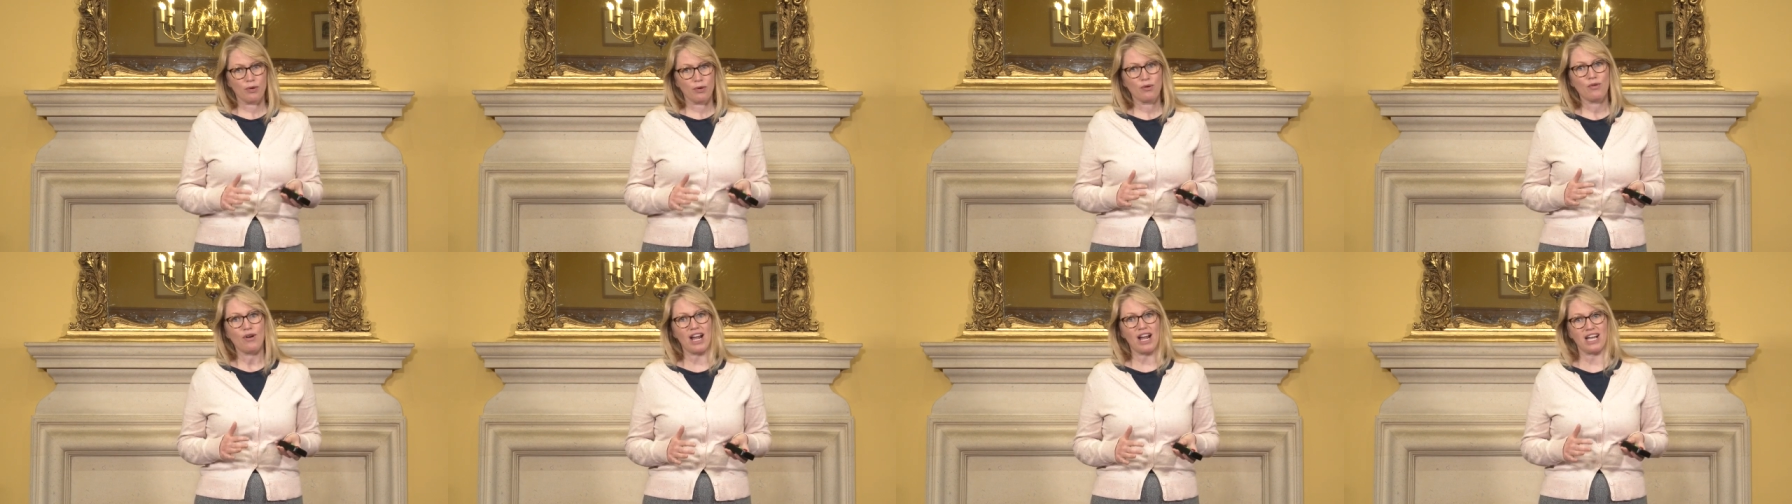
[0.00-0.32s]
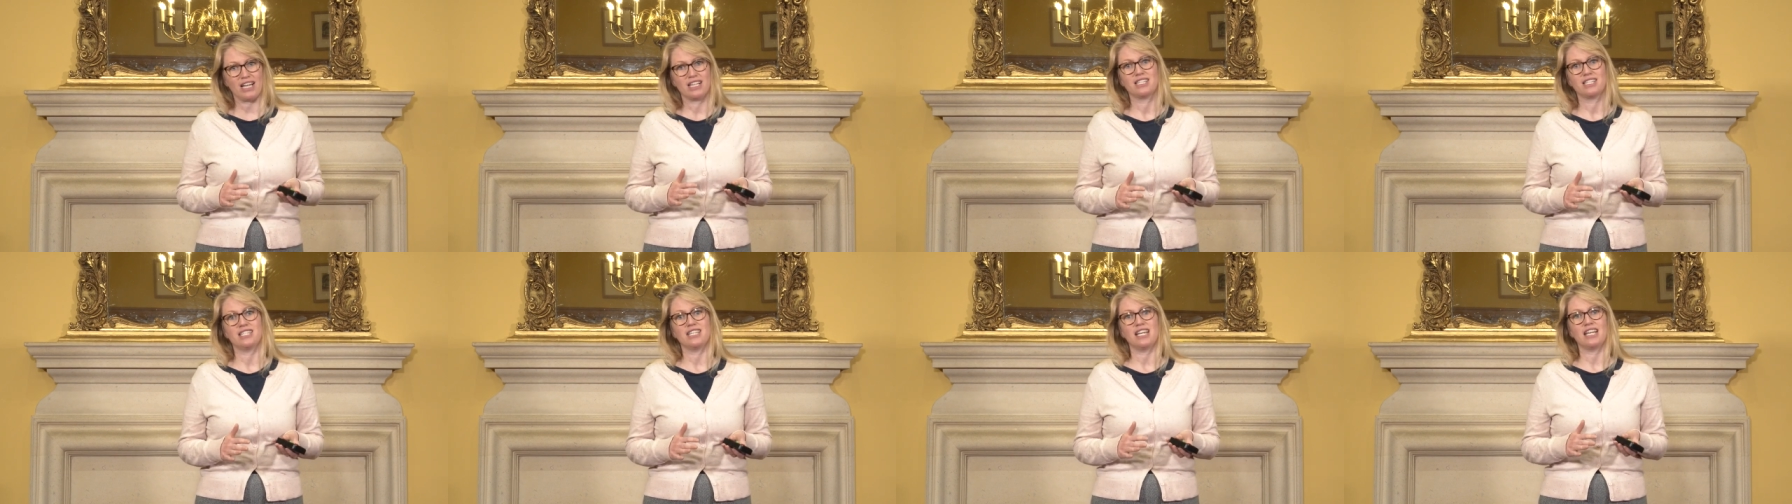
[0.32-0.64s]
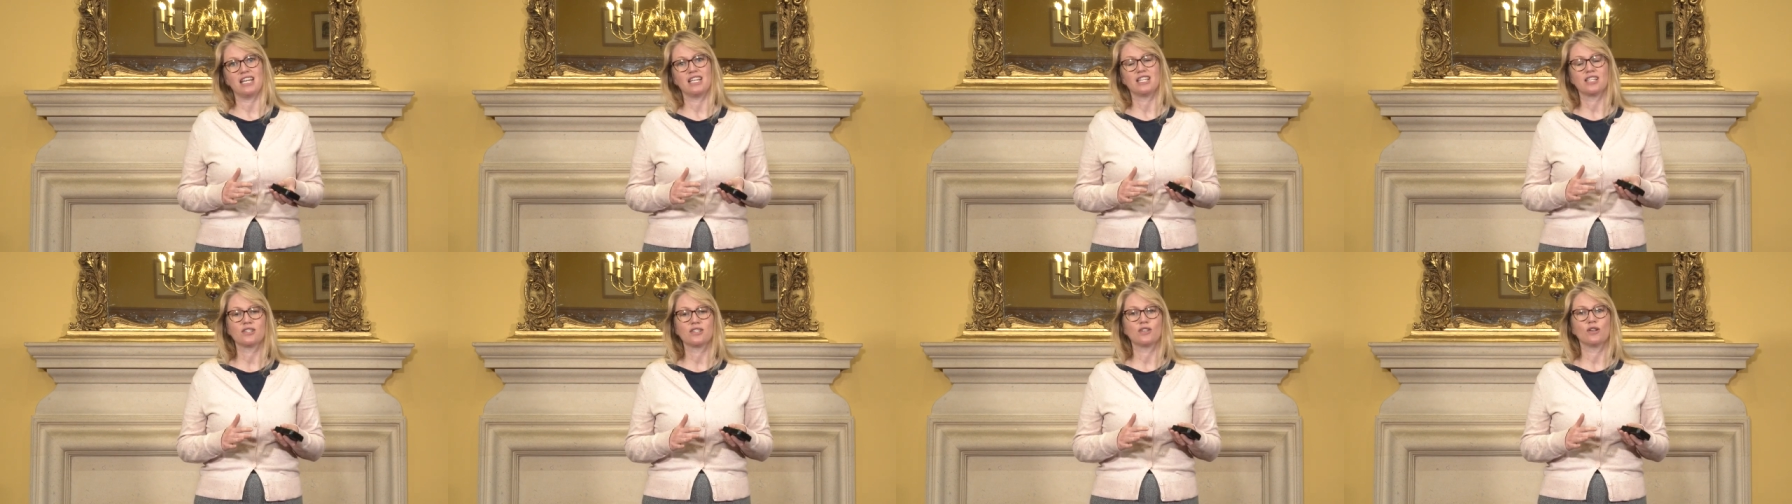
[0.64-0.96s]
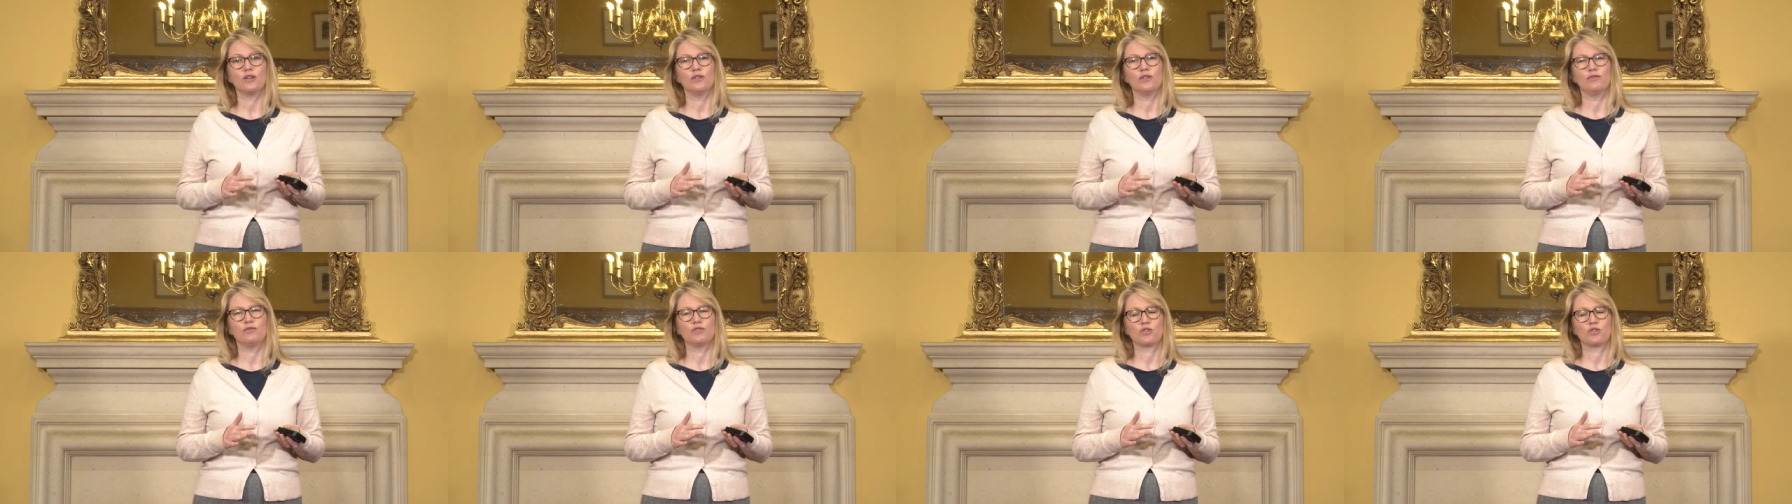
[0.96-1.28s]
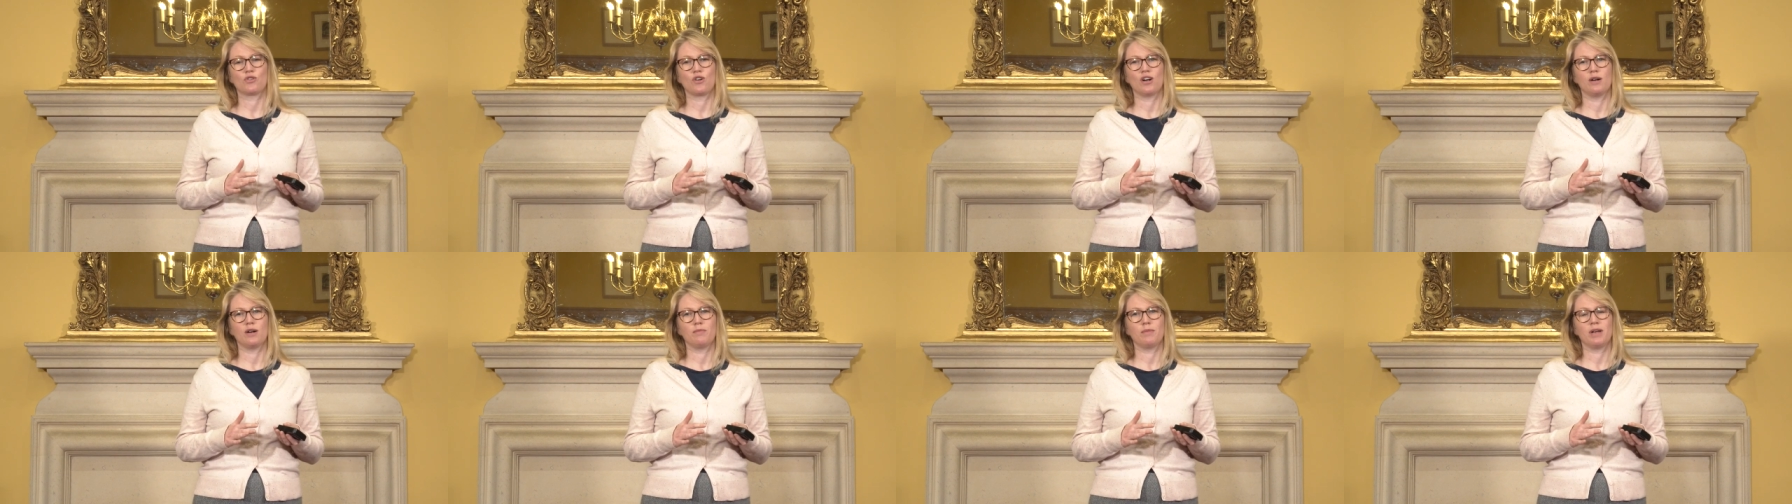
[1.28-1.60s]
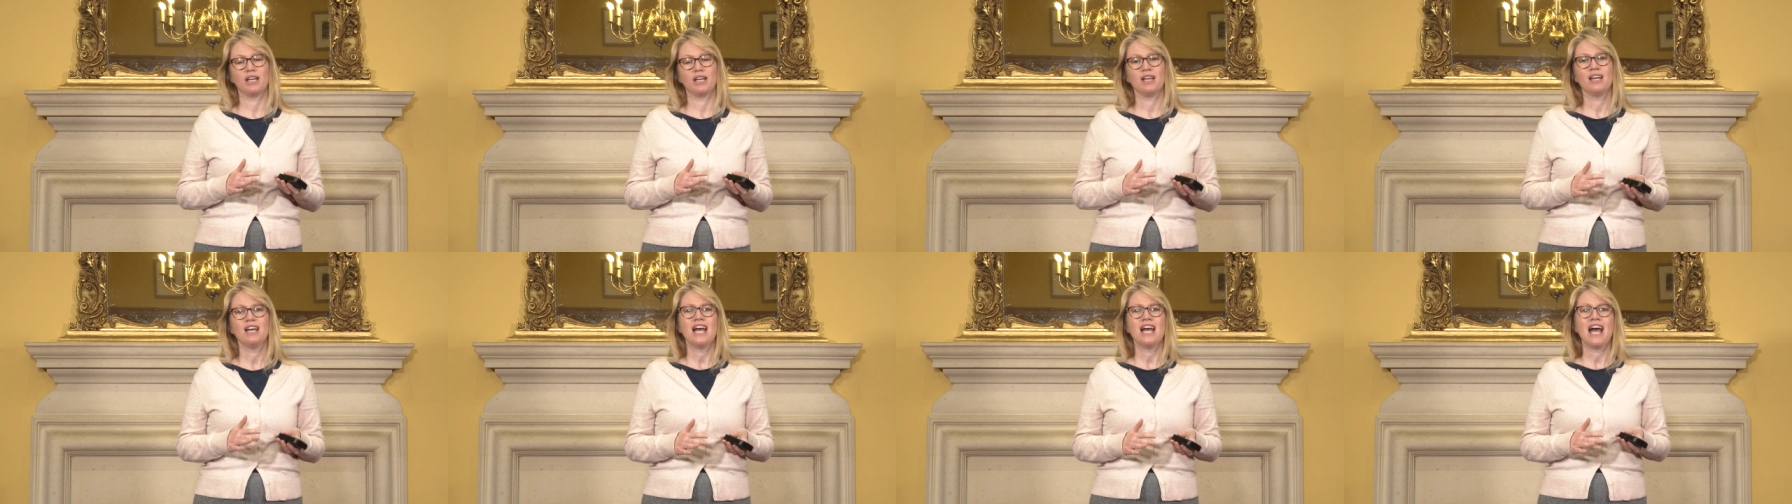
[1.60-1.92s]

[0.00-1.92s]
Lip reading: practice of drama